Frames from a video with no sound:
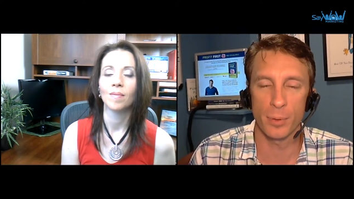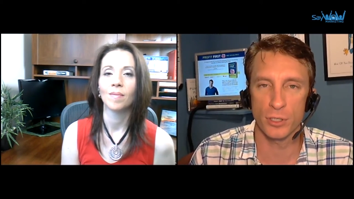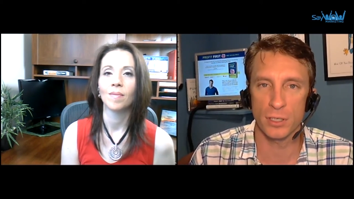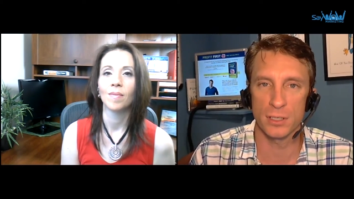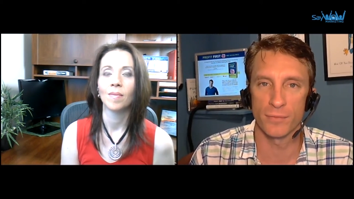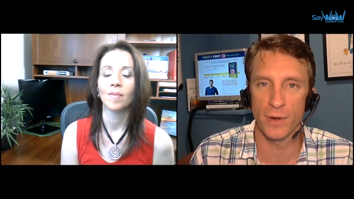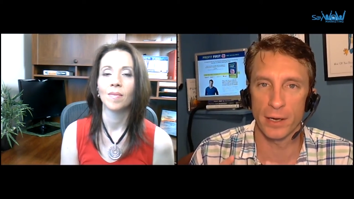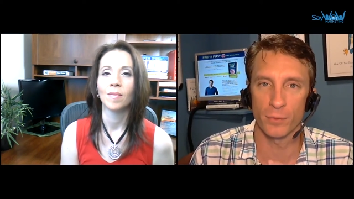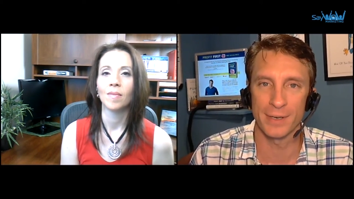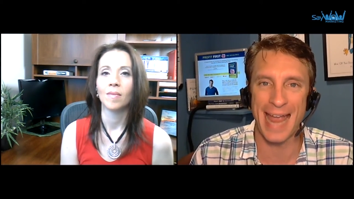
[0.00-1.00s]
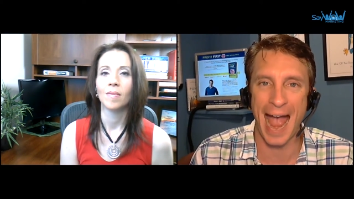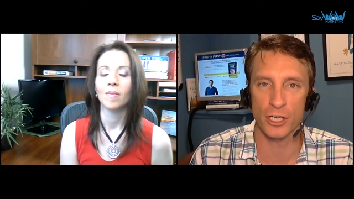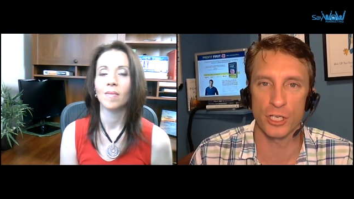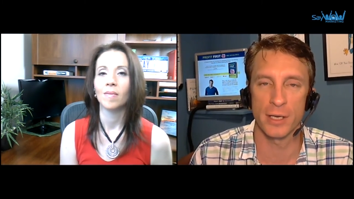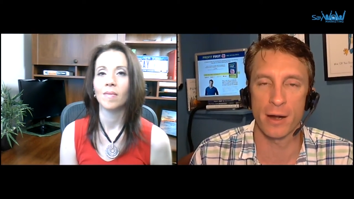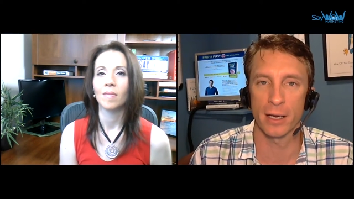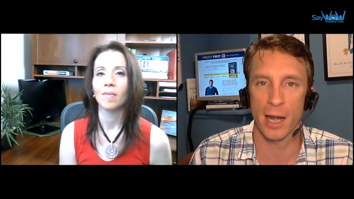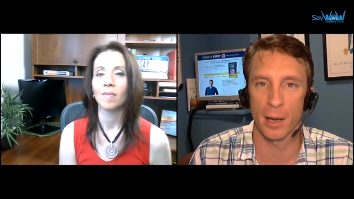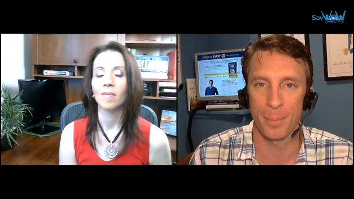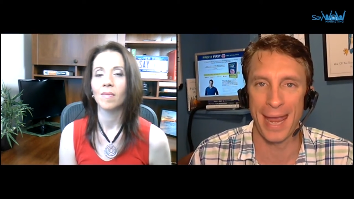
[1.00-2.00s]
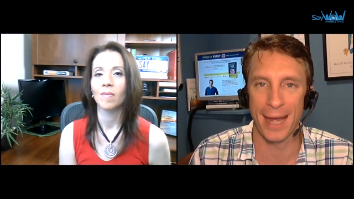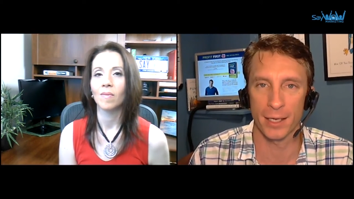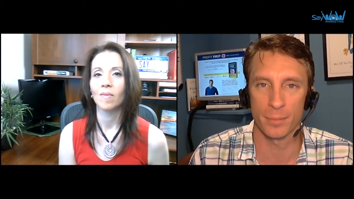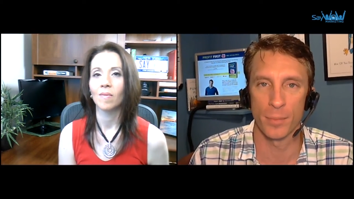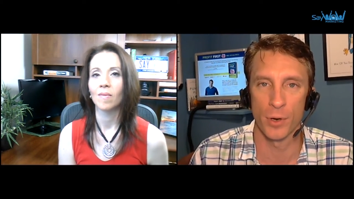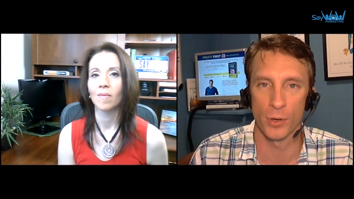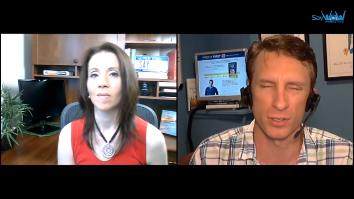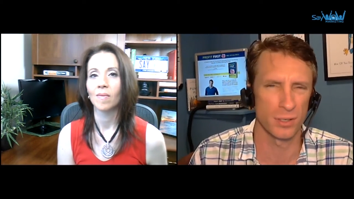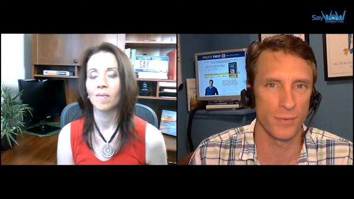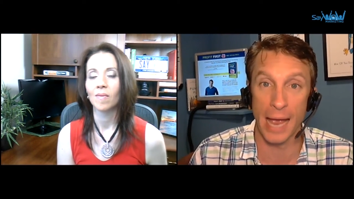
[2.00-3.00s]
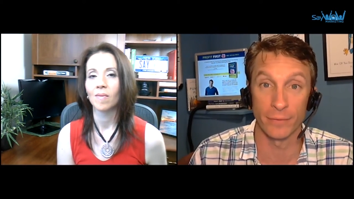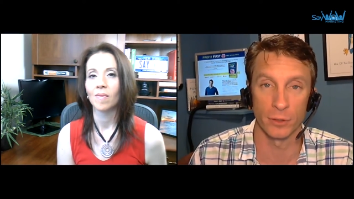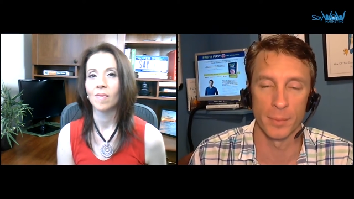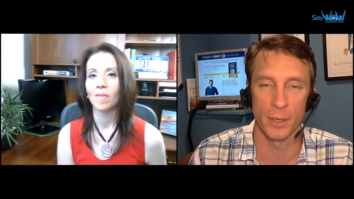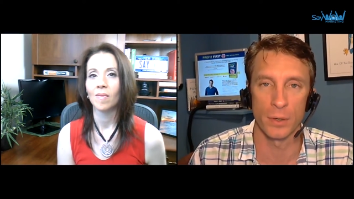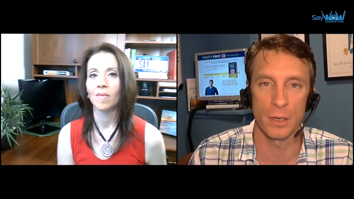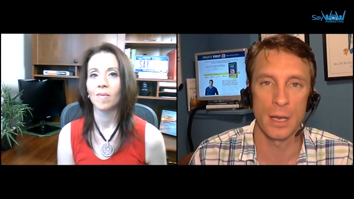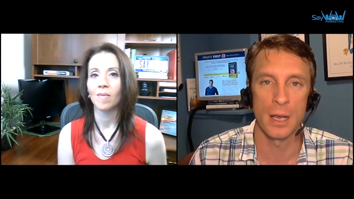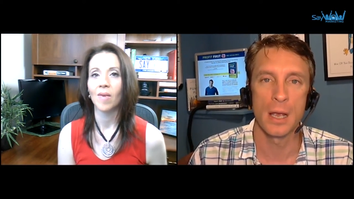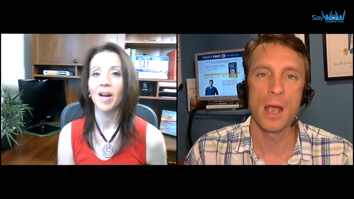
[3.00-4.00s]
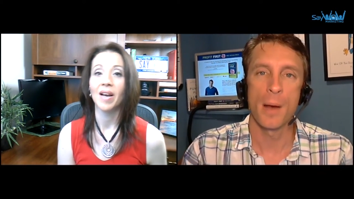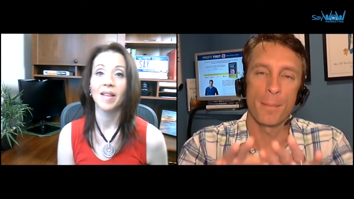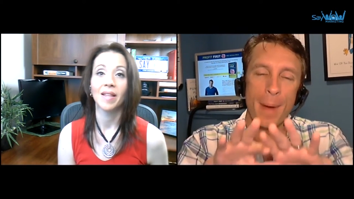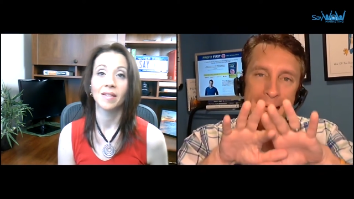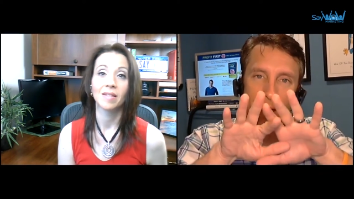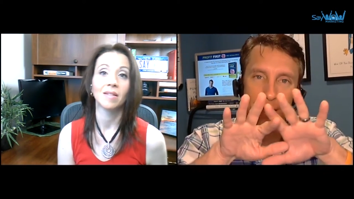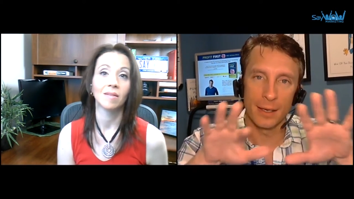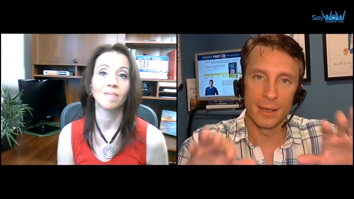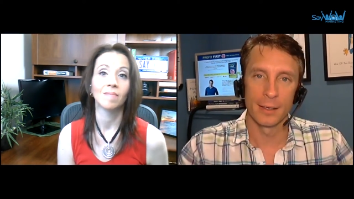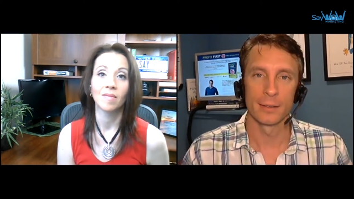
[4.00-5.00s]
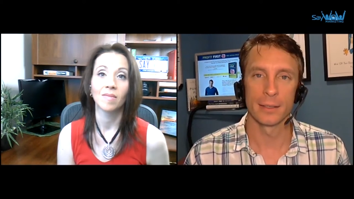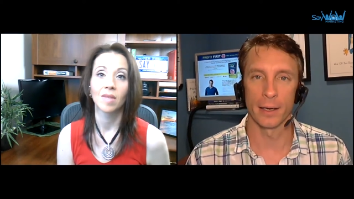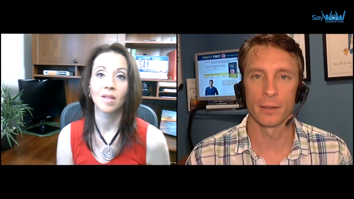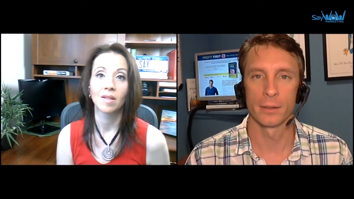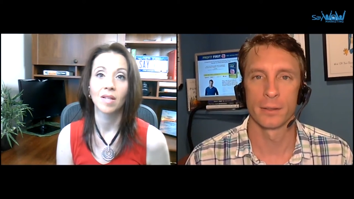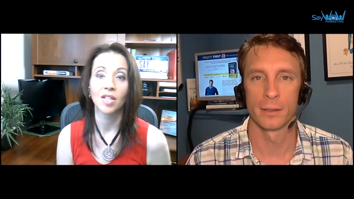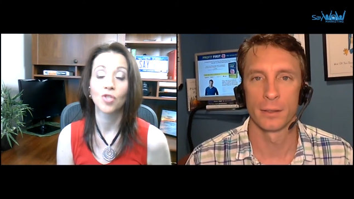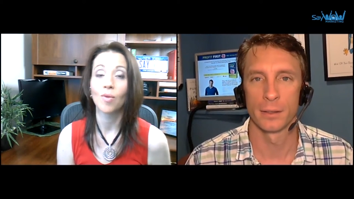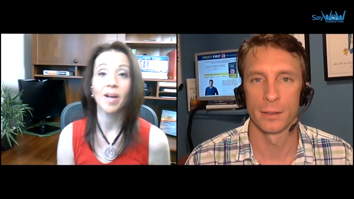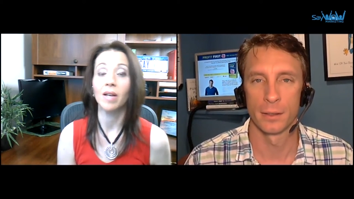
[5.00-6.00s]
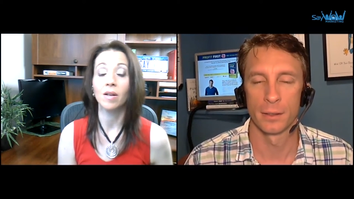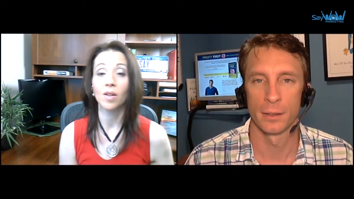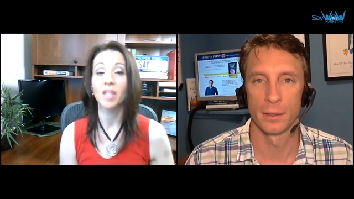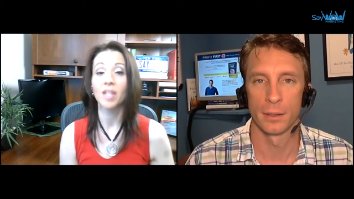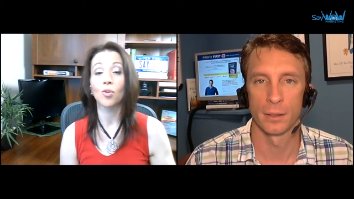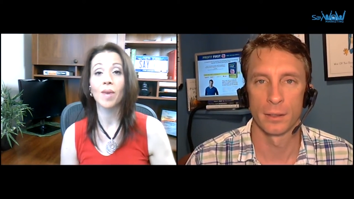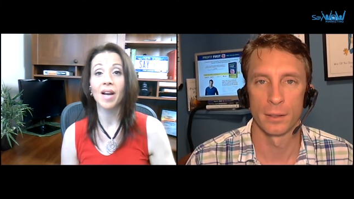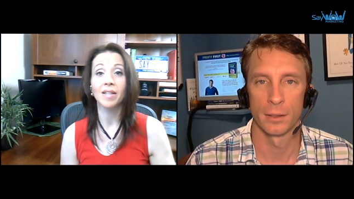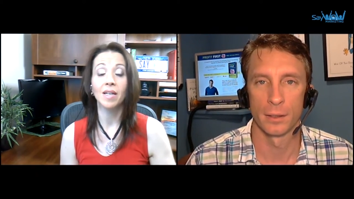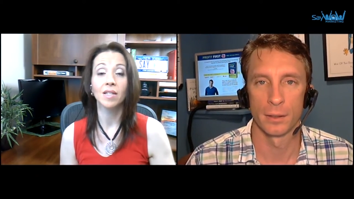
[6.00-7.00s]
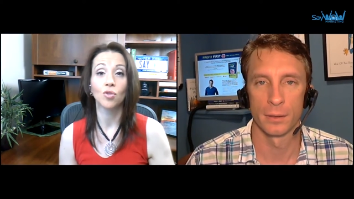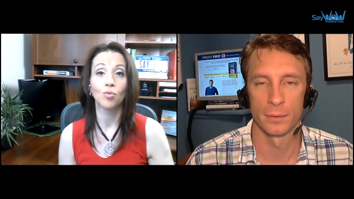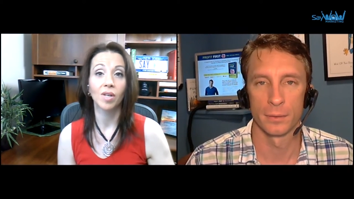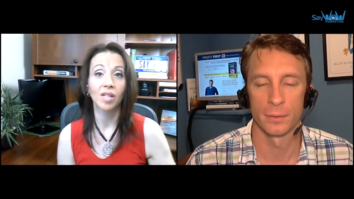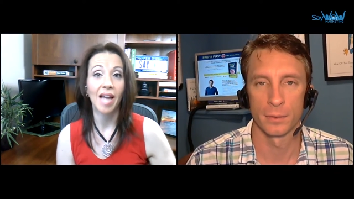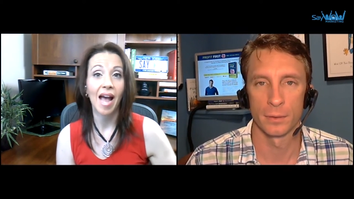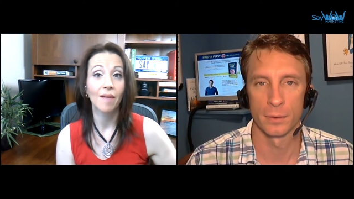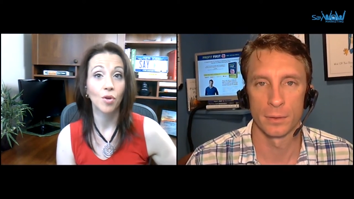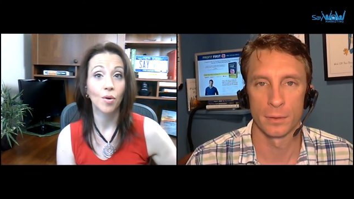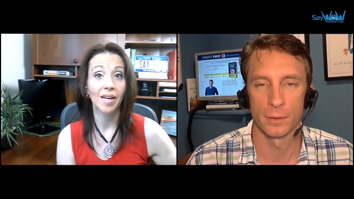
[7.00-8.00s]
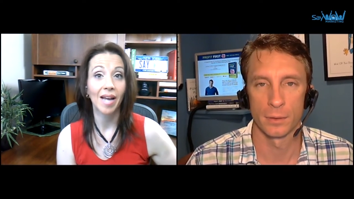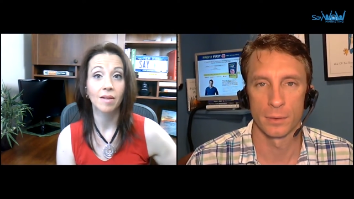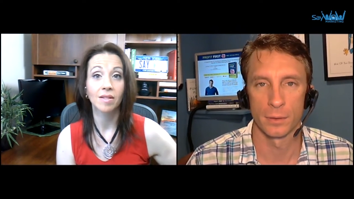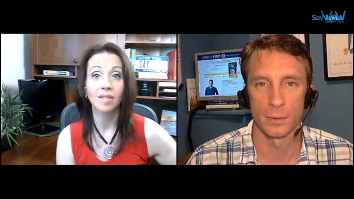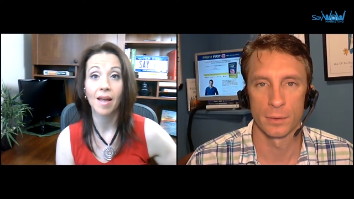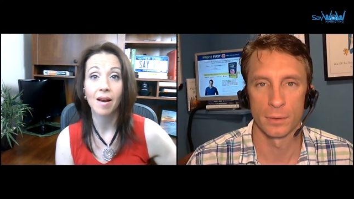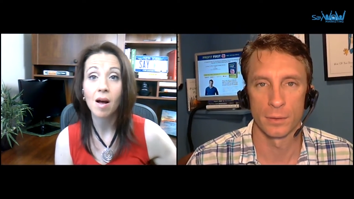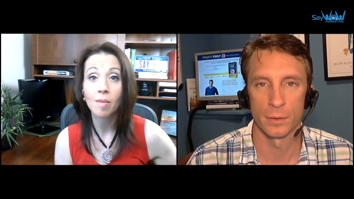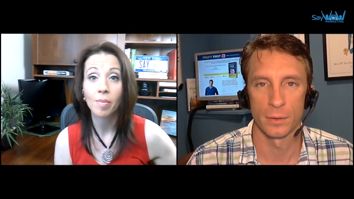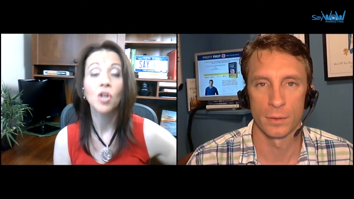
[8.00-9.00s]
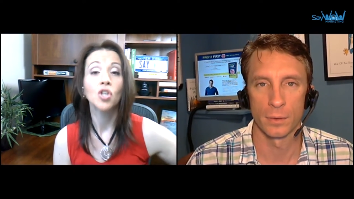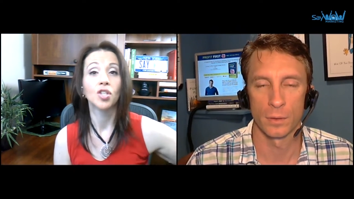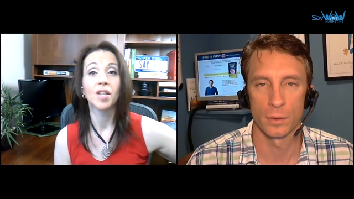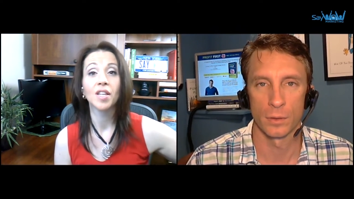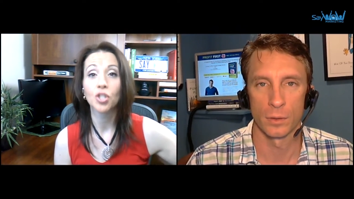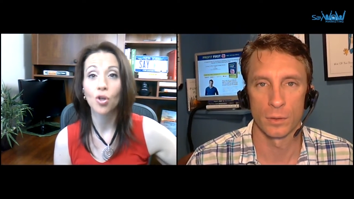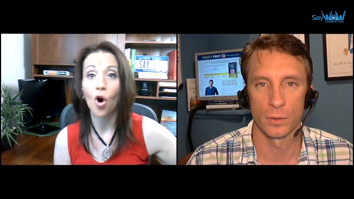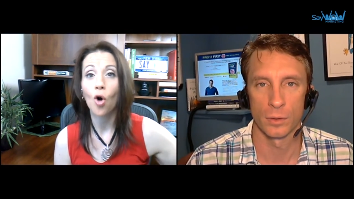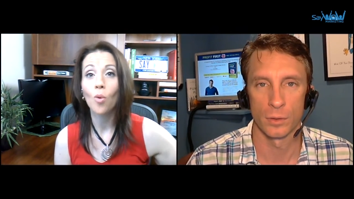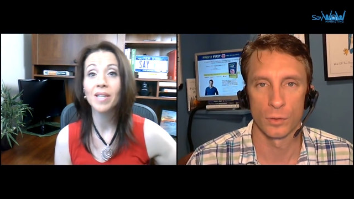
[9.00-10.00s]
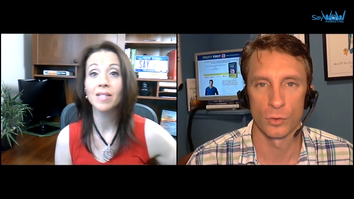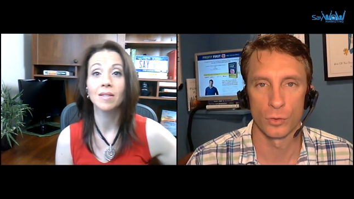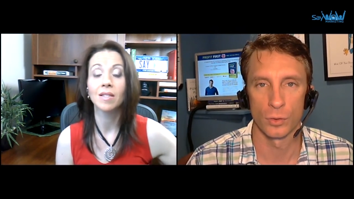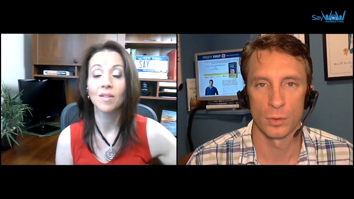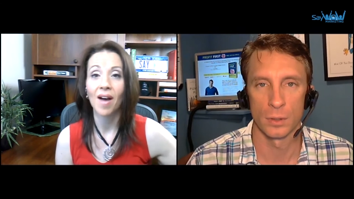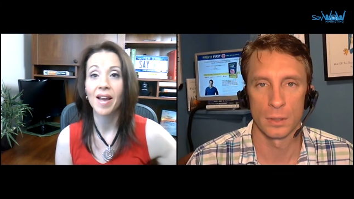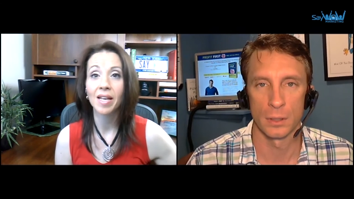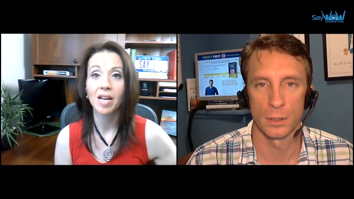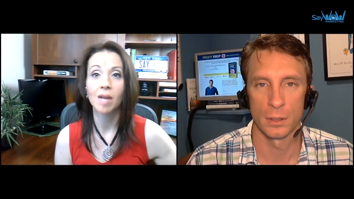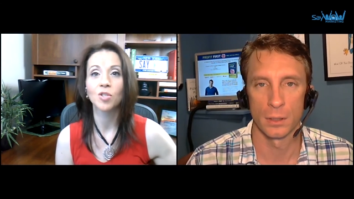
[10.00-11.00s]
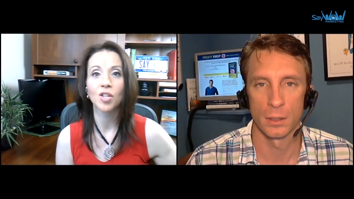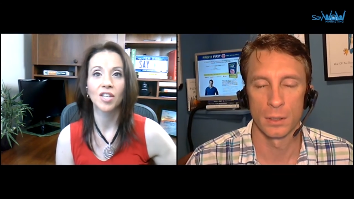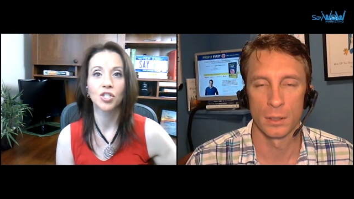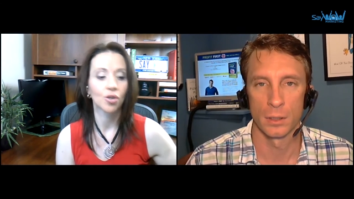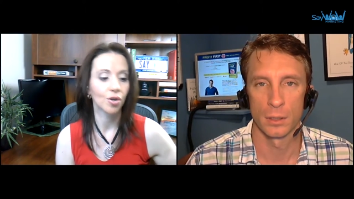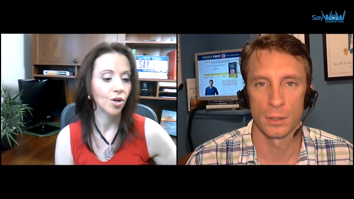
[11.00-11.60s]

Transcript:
Speaker 1: puts us in a very reactionary kind of panic mode, a survival mode. Right. And that's I yeah. That's great.
Speaker 2: No, that's a great idea to really have your account set up so that you're always dividing it up so that you're